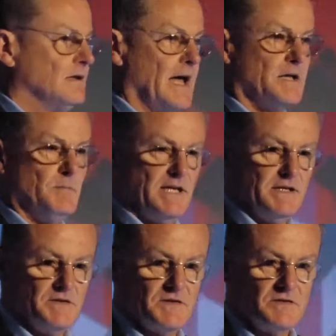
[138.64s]
Like
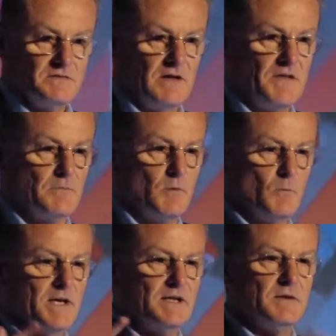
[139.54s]
Mies, I think
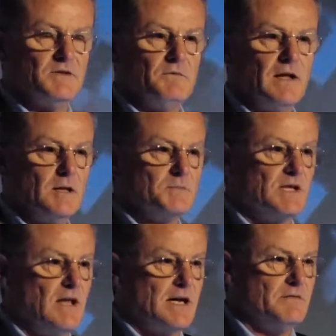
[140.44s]
when we developed
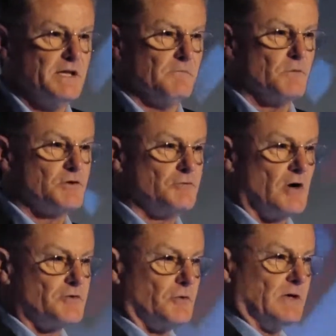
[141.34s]
a lot of the
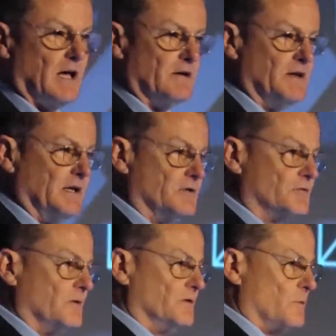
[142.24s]
infrastructure and a lot of the
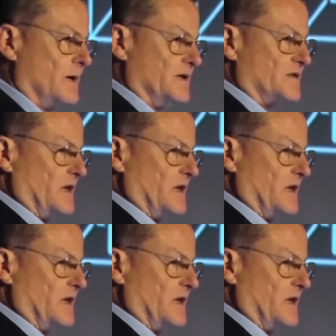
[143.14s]
industry of the 20th